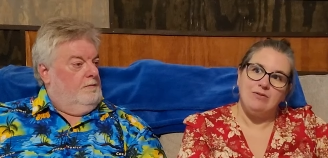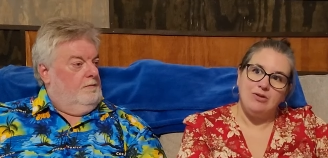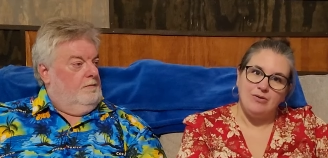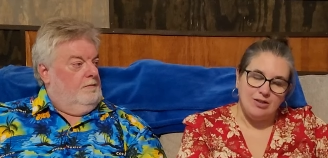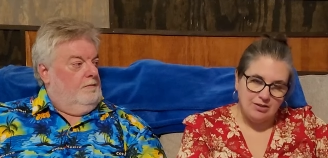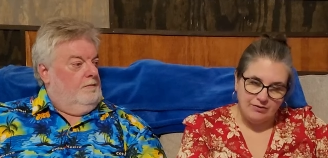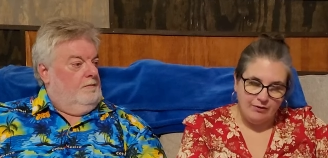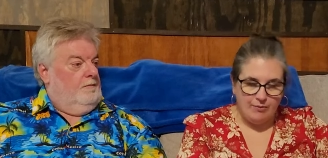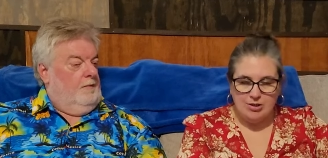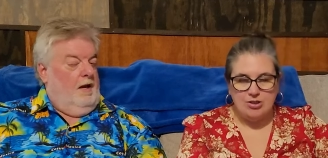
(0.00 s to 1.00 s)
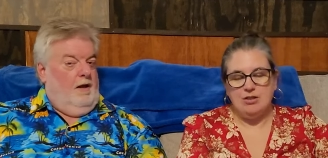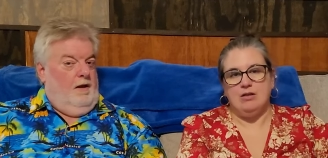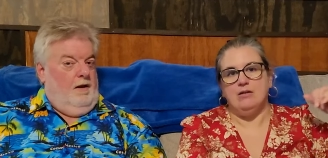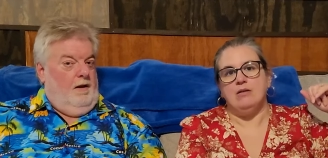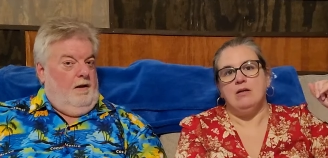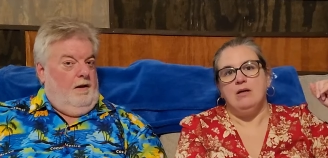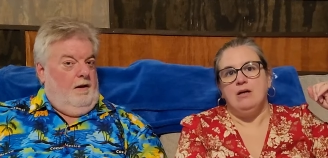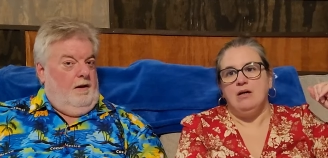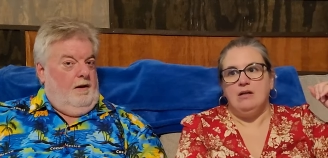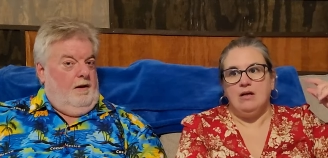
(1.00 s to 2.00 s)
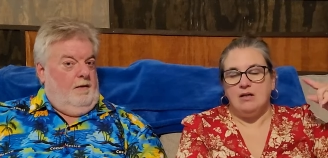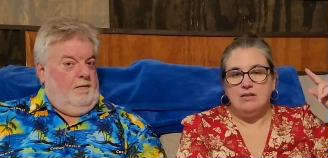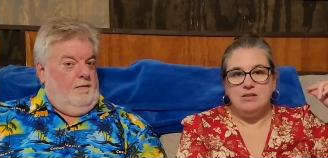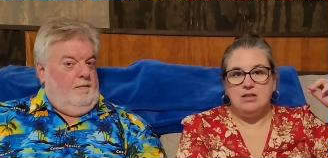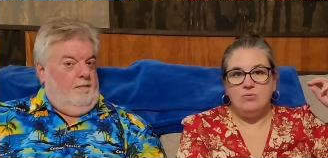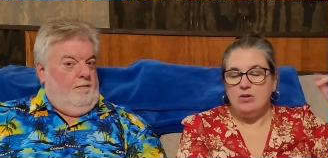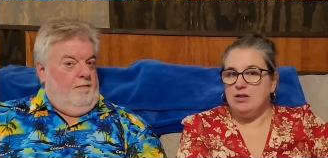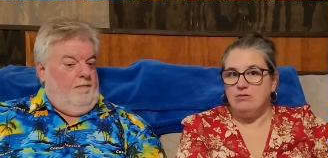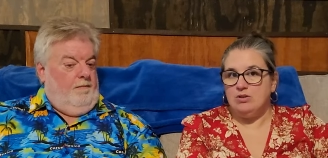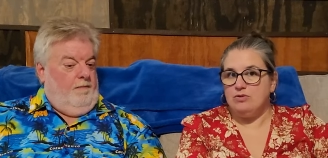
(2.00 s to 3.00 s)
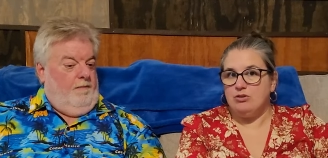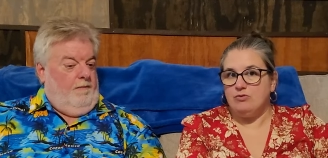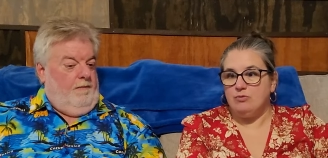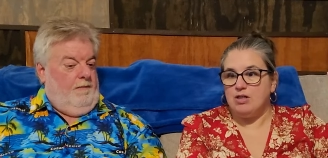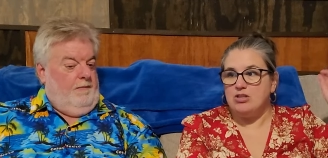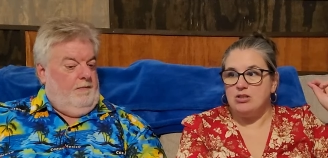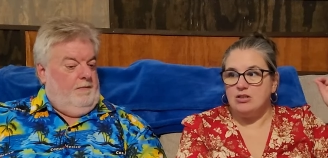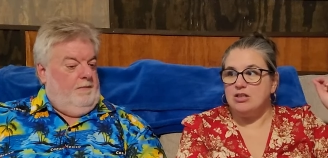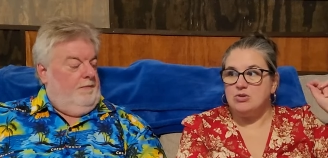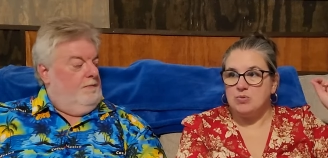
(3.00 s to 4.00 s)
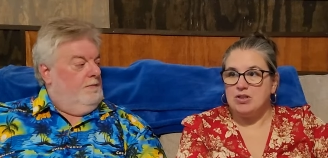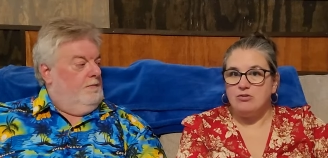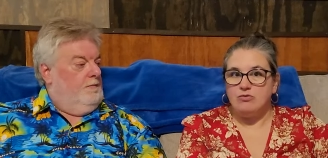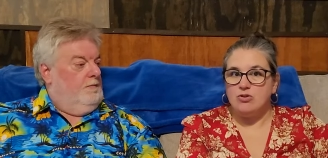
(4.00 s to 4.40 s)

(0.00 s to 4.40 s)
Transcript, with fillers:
Speaker 1: given the correct information out. And like I said, we don't give you information unless we know